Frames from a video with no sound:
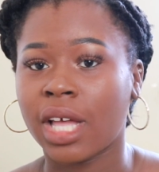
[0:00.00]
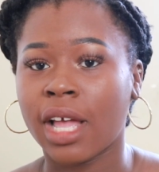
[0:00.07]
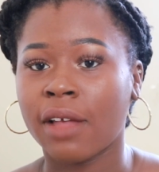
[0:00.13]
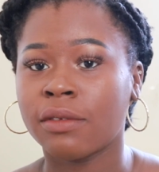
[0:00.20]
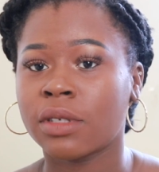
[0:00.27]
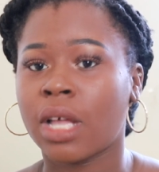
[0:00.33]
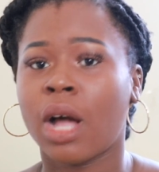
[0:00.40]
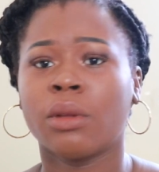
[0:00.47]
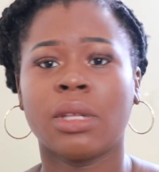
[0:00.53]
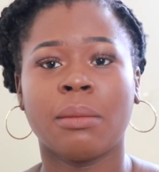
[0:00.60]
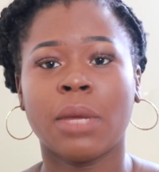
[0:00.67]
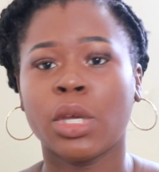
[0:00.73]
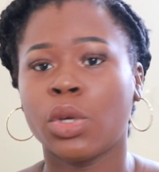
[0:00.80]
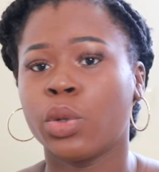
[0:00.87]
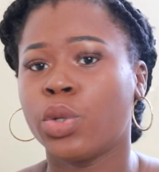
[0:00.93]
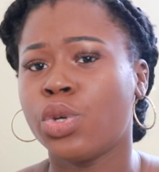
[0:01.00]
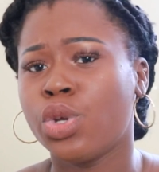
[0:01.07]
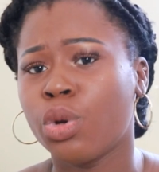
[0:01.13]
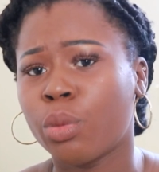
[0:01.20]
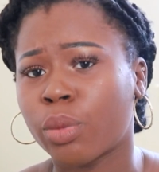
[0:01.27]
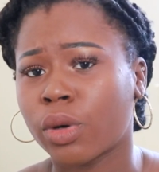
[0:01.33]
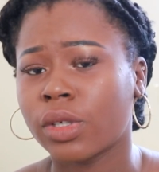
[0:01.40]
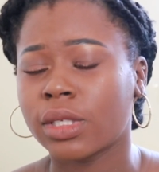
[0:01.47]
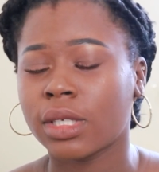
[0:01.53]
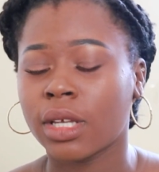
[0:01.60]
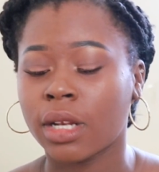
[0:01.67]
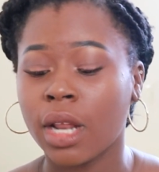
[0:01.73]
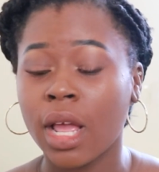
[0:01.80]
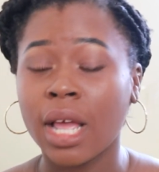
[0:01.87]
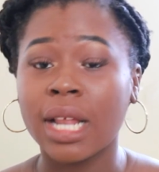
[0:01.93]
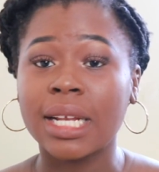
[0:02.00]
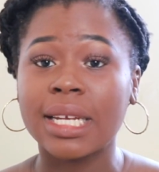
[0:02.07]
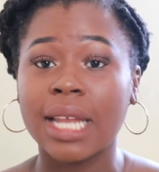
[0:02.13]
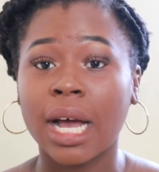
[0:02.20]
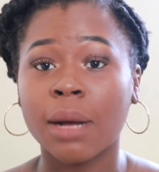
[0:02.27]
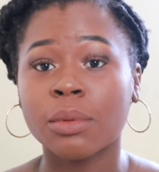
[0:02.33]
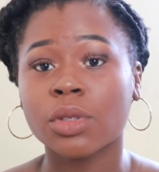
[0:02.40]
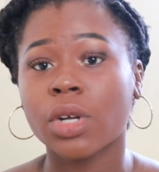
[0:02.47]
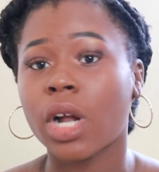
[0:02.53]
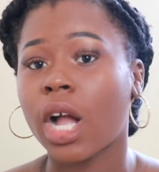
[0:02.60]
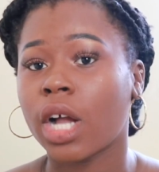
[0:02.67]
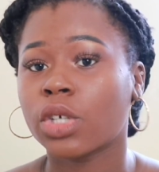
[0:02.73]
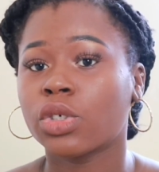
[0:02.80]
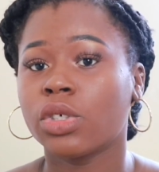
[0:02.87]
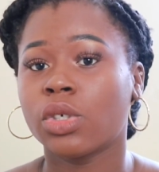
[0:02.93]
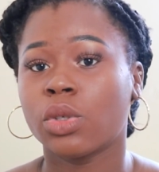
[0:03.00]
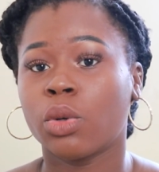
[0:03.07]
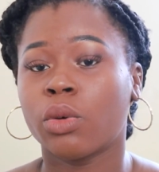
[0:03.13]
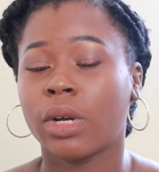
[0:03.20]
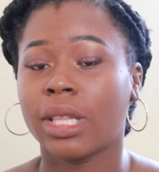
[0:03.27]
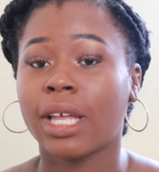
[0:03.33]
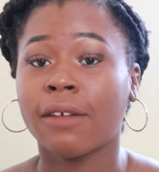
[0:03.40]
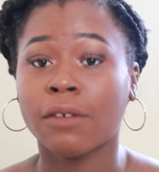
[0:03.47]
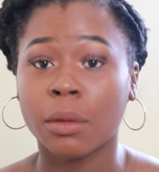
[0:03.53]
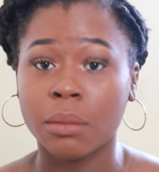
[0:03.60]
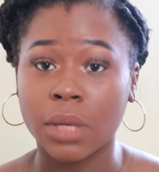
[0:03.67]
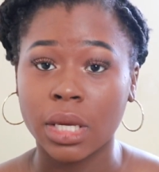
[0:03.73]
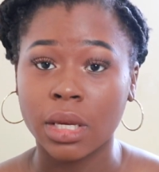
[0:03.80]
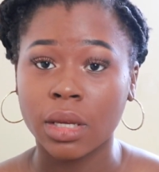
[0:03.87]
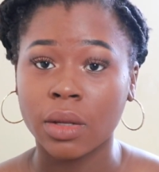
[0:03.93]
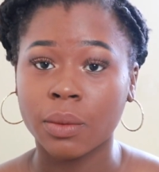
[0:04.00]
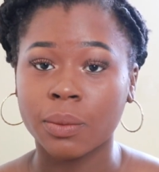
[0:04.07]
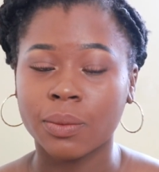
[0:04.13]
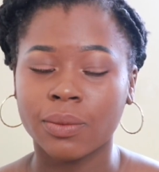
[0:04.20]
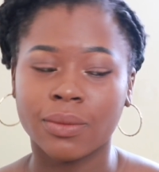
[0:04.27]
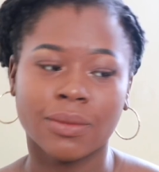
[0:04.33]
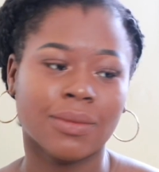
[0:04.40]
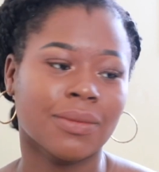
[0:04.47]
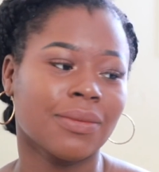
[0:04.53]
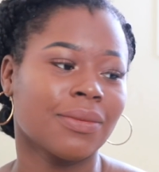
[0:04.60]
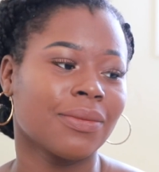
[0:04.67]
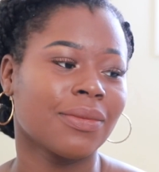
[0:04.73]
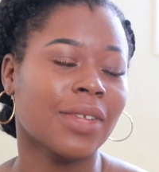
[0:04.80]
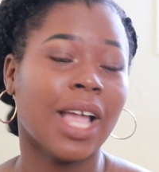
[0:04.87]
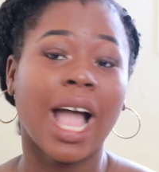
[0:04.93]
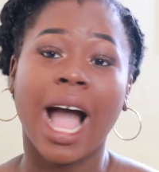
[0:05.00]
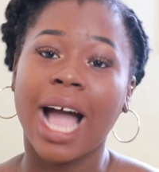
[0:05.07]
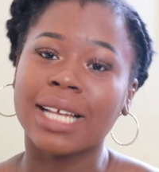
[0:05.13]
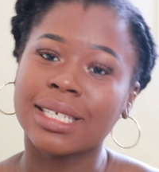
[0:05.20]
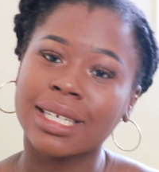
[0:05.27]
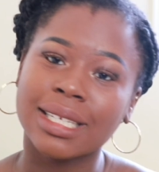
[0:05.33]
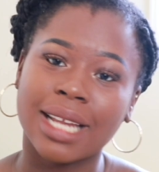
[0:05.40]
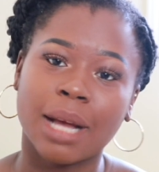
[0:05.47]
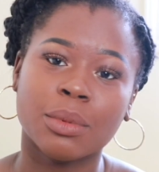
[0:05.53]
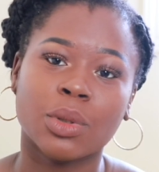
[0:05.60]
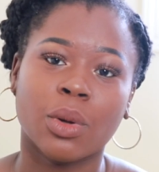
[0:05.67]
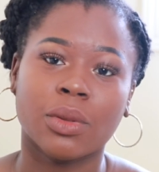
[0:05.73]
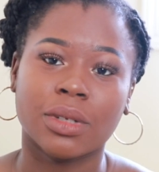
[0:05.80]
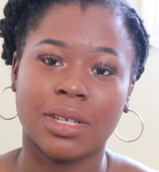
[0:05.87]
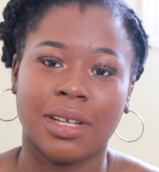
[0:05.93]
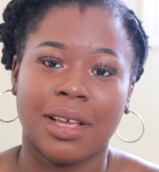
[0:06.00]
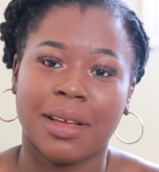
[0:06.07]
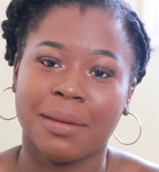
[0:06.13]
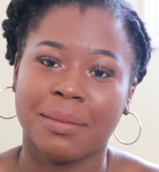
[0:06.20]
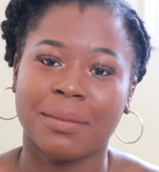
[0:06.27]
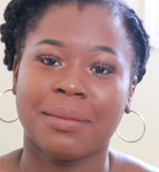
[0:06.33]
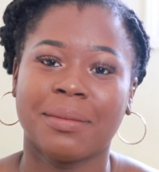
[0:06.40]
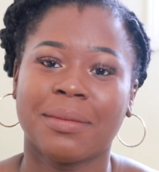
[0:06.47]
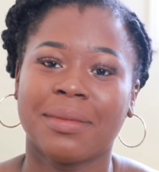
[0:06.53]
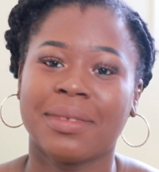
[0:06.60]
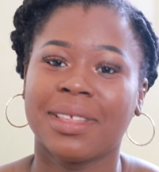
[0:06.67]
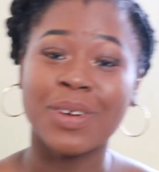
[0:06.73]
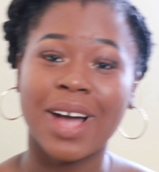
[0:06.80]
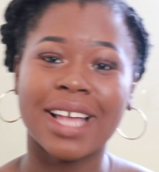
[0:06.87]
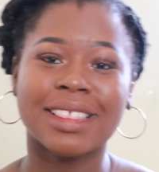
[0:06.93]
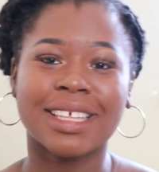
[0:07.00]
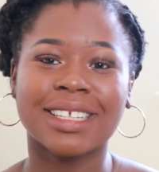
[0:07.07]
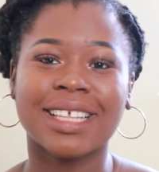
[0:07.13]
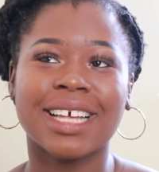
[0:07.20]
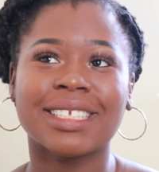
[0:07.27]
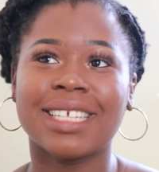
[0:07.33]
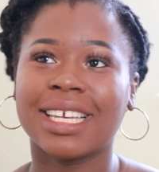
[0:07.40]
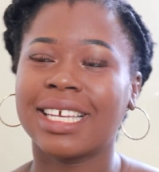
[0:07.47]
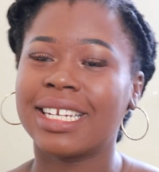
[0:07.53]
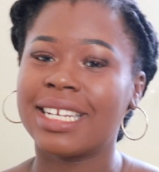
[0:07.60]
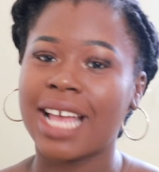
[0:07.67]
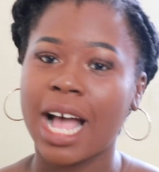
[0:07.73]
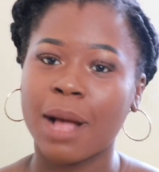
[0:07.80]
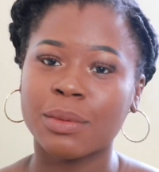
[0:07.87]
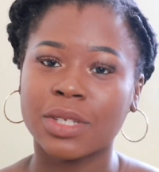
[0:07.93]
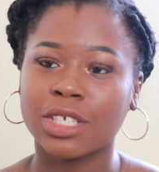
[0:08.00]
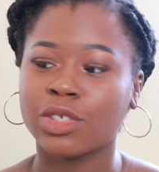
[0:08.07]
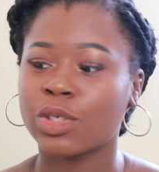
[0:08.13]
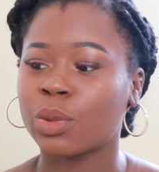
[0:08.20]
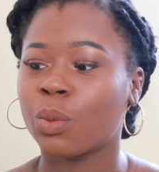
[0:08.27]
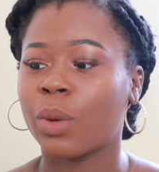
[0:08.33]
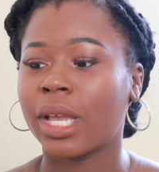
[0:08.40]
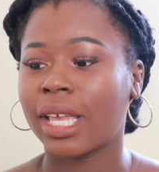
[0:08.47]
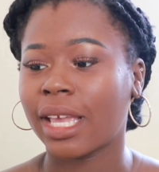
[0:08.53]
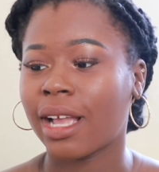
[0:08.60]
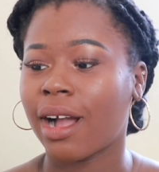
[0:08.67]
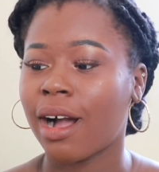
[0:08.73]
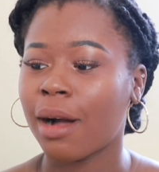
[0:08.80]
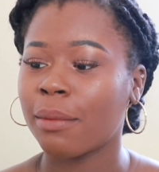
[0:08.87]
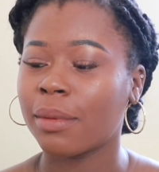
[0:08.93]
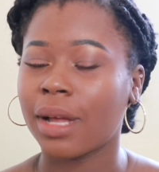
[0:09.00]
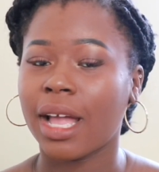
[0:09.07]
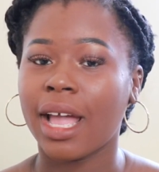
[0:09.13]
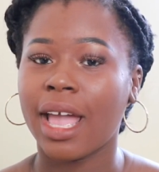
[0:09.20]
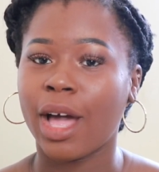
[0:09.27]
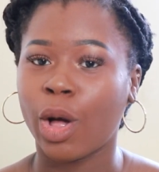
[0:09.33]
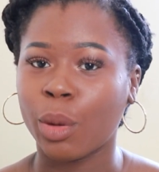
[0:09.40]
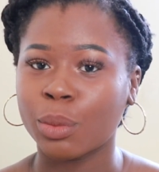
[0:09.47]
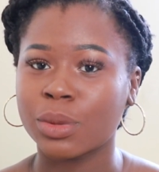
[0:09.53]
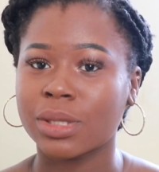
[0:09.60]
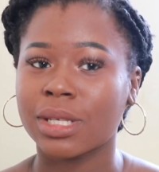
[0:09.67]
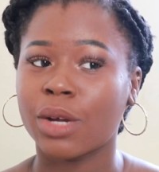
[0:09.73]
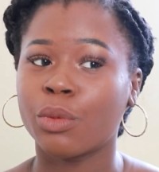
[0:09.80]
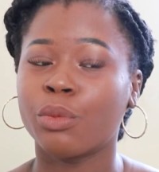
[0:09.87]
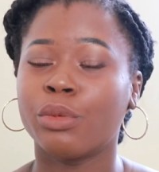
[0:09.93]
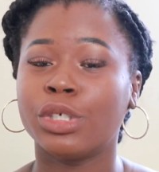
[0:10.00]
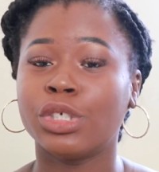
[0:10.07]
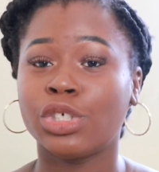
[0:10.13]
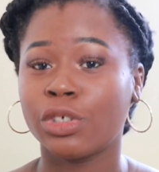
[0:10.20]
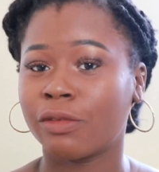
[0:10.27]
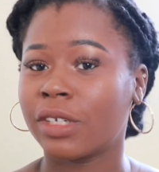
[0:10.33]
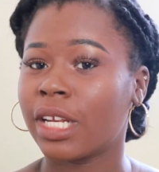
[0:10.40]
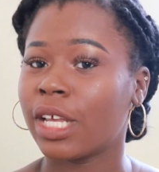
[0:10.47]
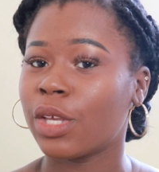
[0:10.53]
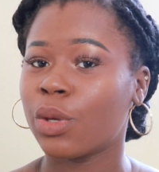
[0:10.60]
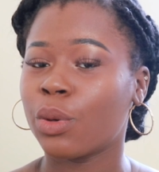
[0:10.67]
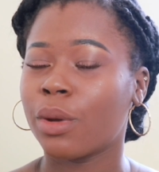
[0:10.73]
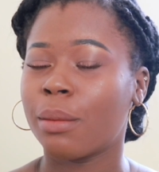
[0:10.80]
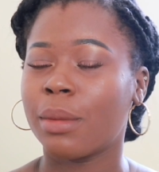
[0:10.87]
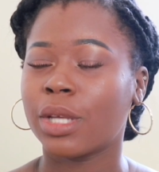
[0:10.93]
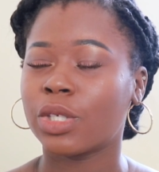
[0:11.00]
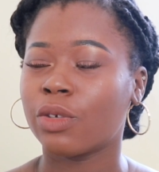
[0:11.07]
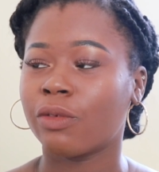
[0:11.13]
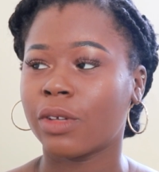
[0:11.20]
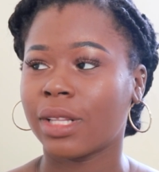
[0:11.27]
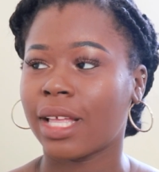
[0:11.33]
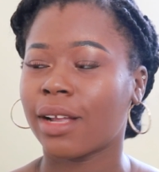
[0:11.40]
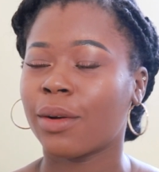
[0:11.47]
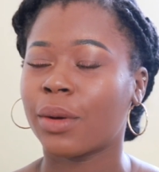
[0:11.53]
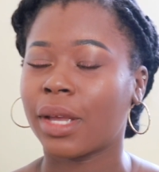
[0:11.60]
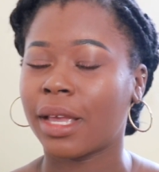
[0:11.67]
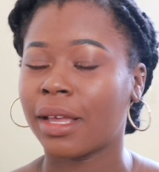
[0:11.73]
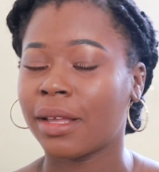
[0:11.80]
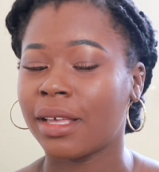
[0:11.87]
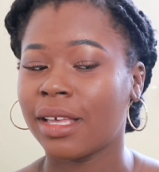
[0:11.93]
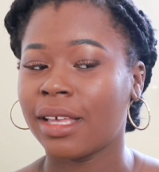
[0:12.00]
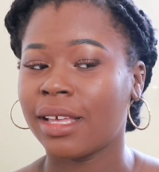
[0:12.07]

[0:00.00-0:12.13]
lives, how they make you a new person. Naps are actually so great. Like for me, I take naps all the time. But I think that taking naps and just waking up helps rejuvenate you and makes you feel like, okay,